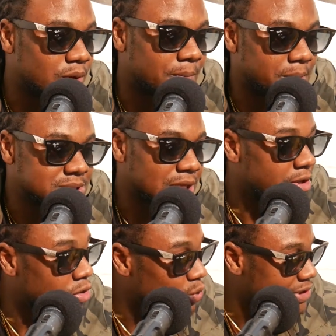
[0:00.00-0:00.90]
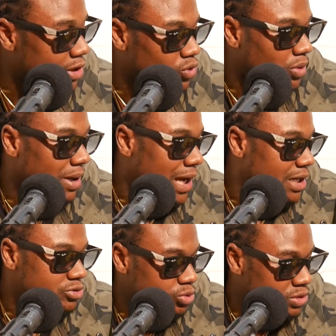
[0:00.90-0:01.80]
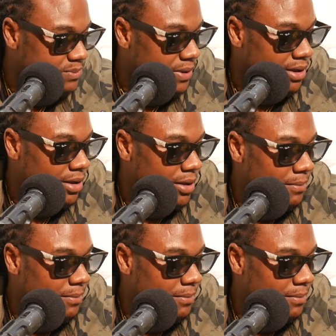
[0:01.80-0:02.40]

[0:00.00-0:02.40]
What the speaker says: we play my song. You as a youth, I always respect,